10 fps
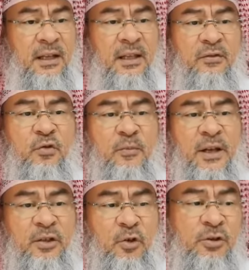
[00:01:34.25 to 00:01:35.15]
I give
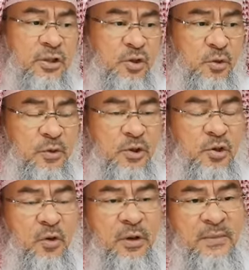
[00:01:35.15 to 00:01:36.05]
you my daughter
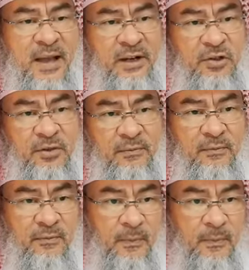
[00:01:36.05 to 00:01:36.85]
so-and-so in marriage.